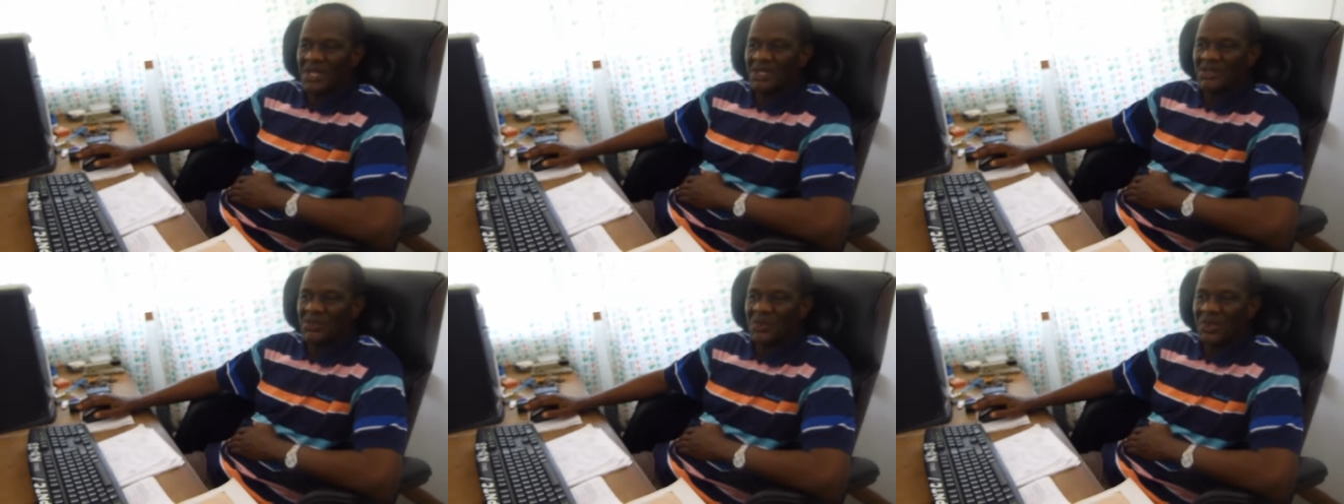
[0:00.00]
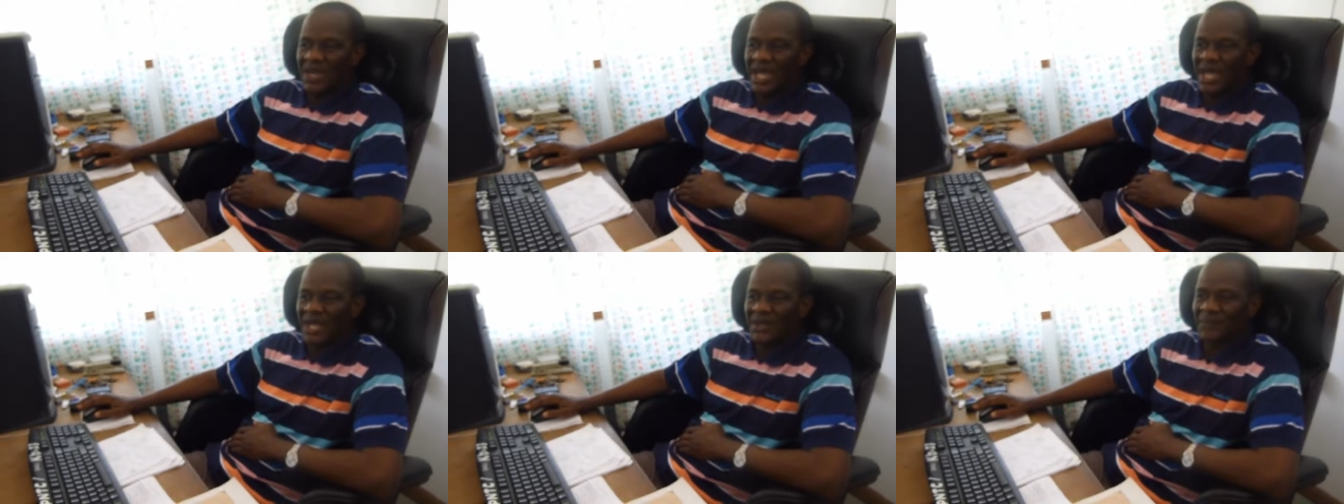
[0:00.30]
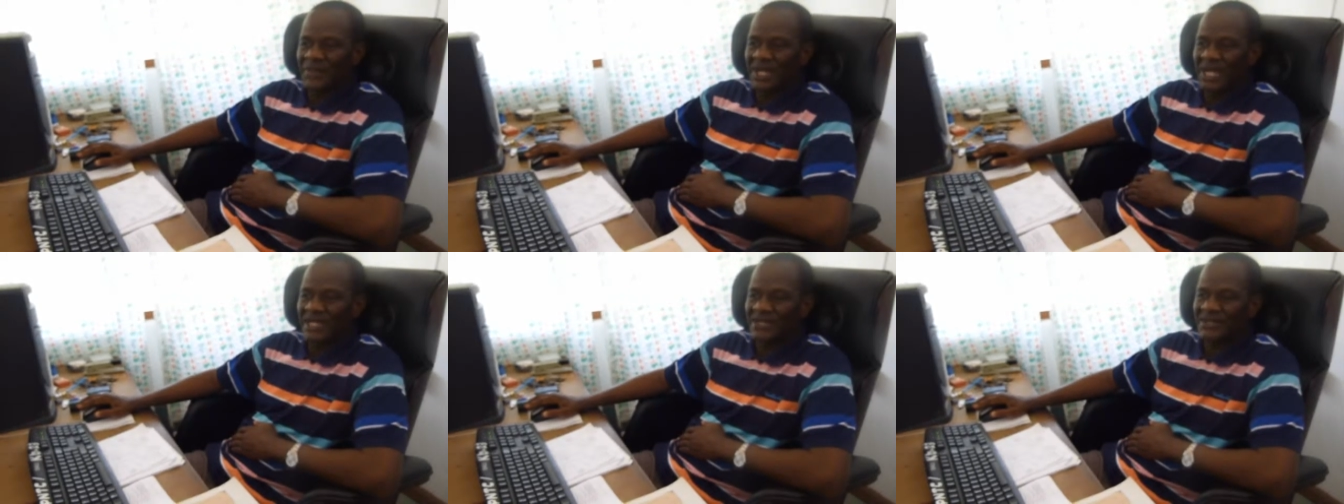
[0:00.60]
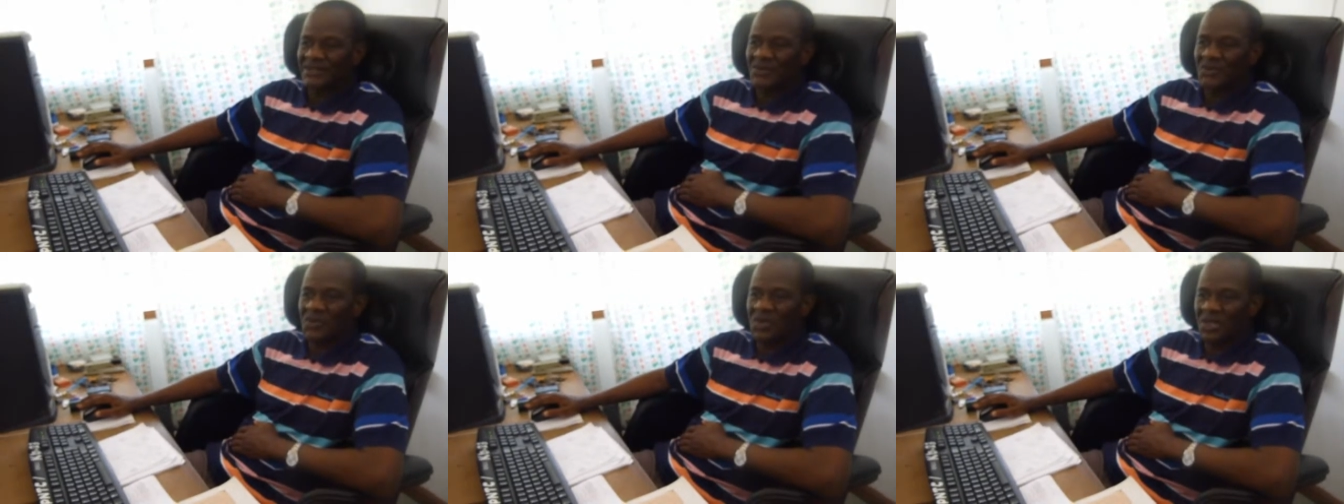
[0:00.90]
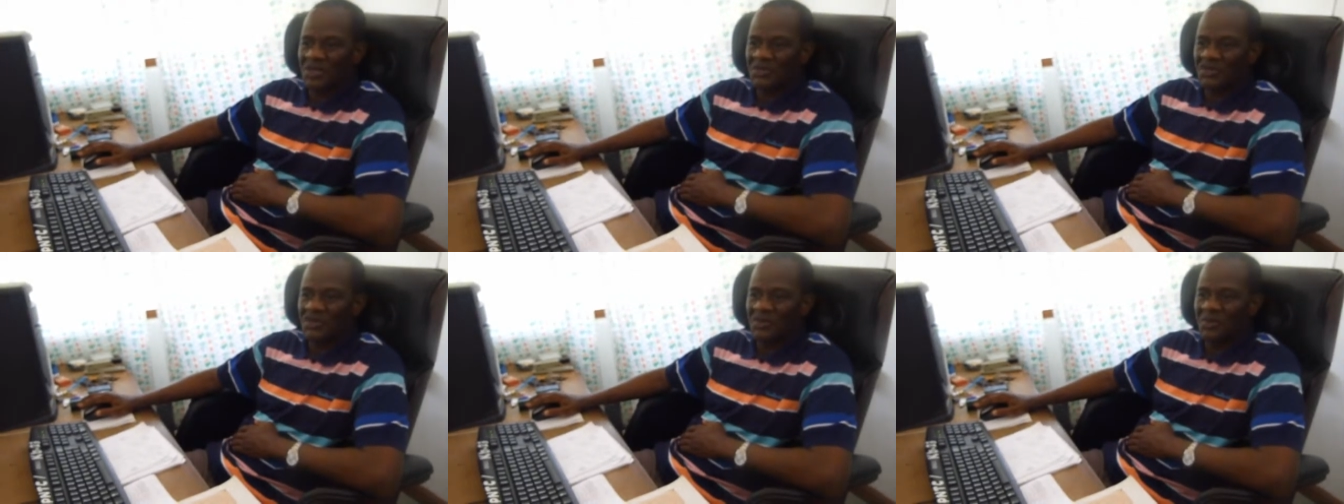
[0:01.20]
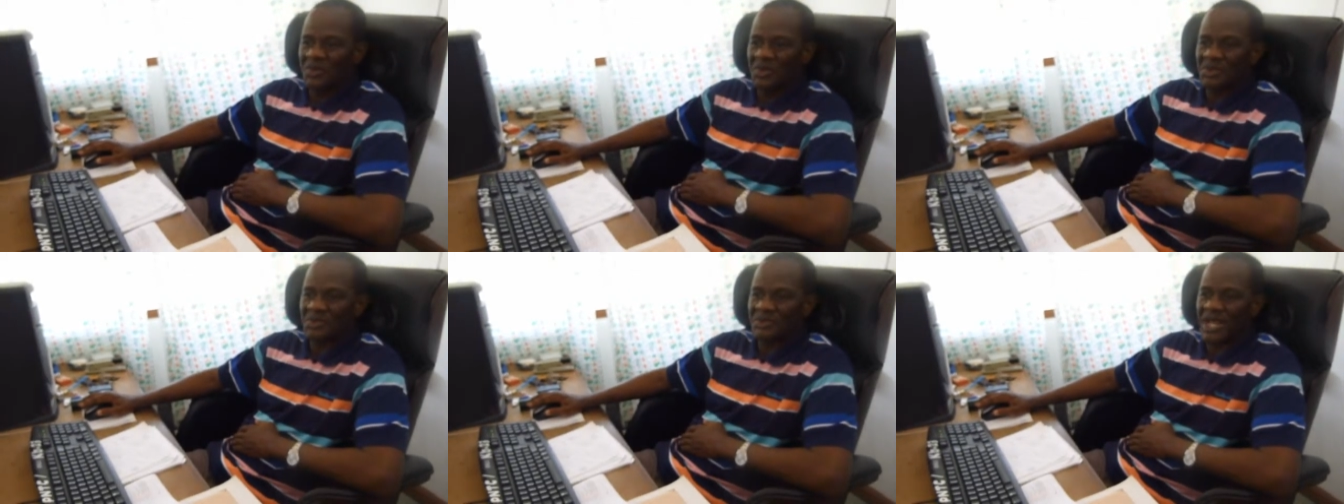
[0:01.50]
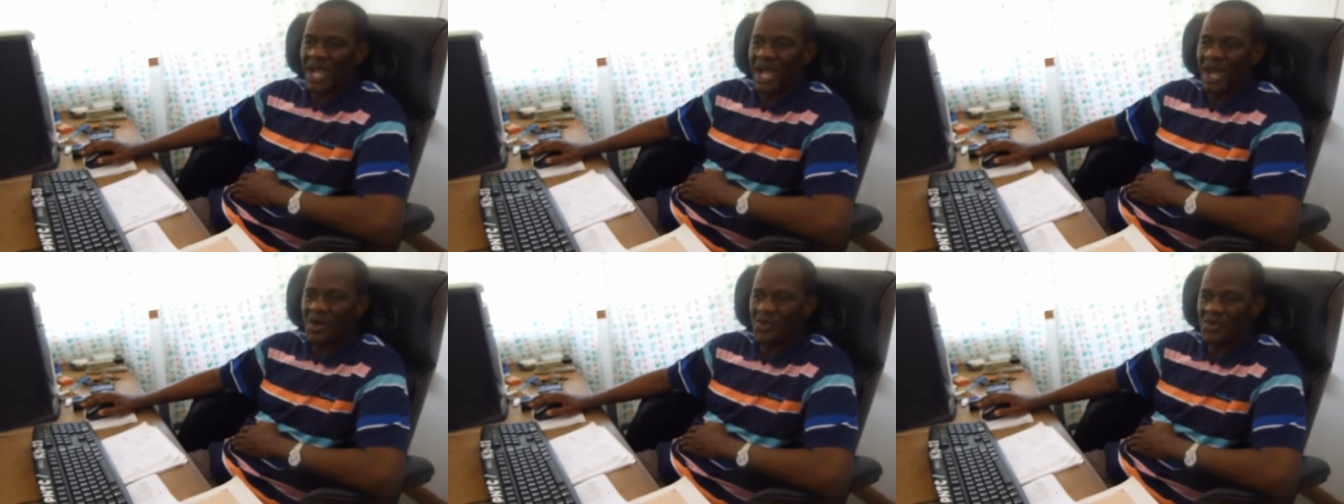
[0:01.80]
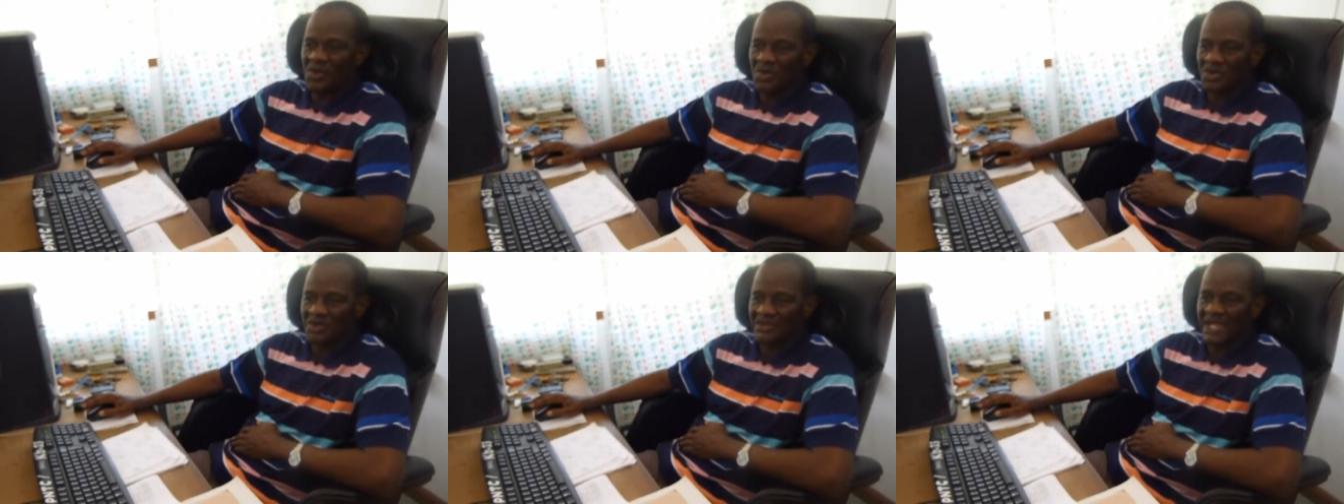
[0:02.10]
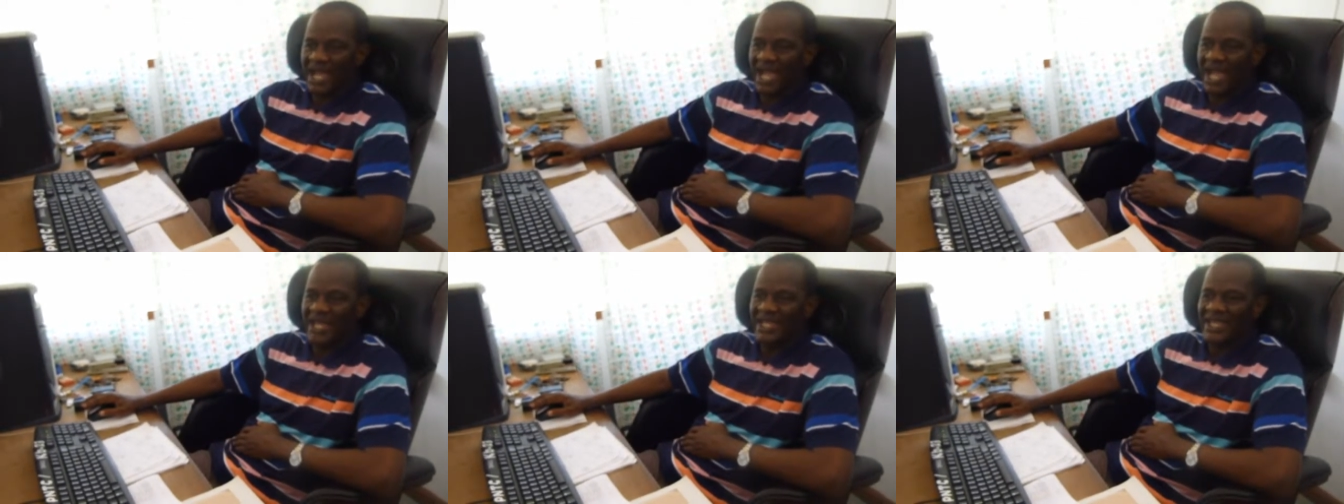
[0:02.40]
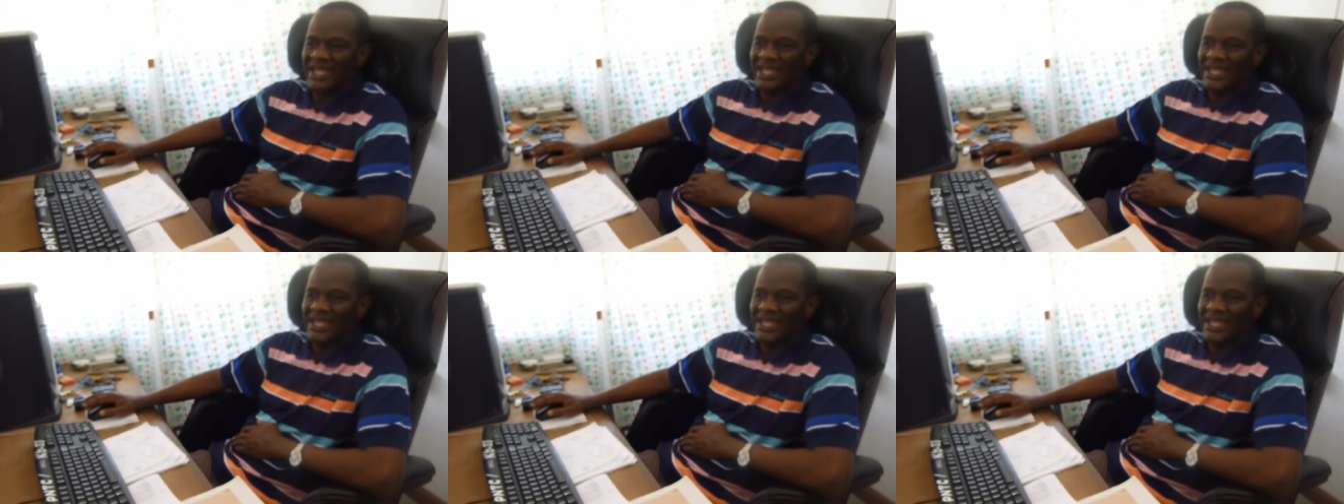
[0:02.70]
way to help us contribute our quota